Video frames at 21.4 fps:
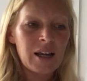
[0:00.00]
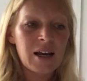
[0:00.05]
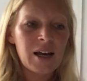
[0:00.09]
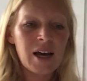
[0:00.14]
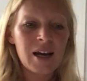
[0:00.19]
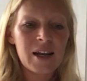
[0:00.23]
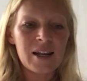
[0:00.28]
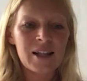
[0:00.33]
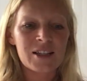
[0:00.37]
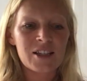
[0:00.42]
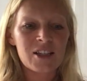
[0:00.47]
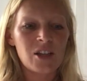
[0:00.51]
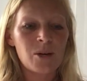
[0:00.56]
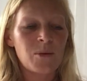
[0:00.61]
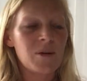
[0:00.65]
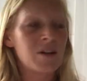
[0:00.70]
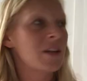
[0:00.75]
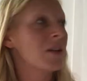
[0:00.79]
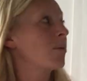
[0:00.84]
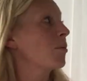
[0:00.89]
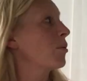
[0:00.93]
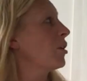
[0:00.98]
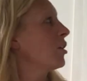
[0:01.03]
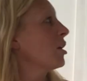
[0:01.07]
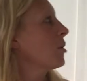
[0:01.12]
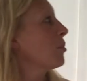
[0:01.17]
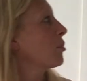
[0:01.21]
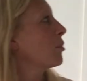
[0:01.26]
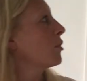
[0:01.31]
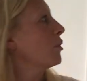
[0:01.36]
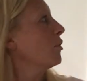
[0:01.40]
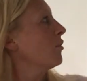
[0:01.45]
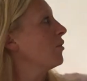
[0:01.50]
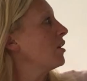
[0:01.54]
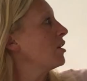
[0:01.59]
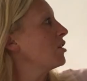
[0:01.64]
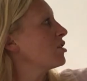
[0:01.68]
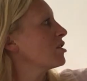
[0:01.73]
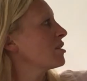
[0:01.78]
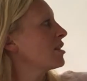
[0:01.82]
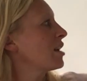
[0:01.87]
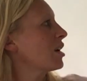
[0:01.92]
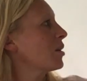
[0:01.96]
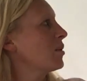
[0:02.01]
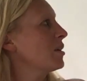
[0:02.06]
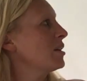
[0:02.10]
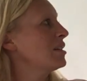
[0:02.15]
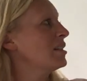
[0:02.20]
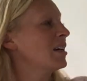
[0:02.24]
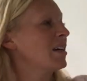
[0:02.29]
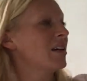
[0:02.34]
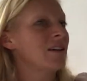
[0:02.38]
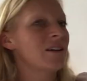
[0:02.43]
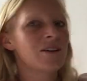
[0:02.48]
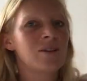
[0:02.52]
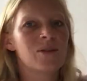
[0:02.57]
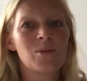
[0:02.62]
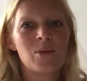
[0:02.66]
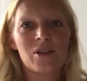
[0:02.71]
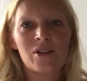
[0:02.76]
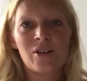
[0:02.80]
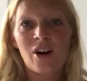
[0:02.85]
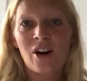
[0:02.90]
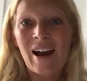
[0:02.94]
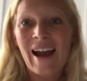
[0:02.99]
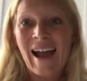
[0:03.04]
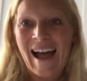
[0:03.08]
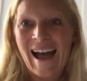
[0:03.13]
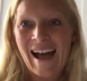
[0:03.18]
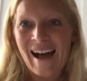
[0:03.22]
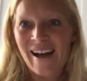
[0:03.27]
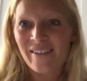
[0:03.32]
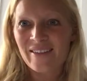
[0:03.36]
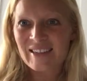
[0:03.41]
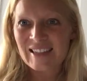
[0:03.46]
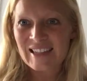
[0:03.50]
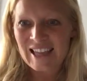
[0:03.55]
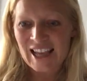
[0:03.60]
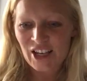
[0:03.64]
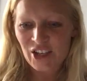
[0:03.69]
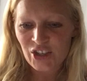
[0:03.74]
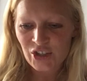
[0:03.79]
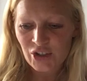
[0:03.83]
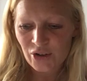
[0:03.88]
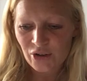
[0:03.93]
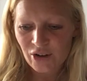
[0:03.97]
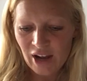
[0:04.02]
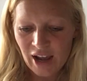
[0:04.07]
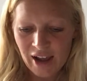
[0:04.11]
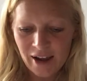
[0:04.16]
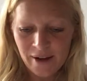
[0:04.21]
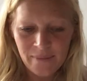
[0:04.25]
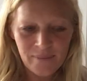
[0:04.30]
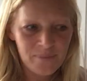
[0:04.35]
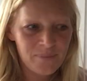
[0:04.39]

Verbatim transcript: cut it so that we can really prove it, just like we did with our halves yesterday.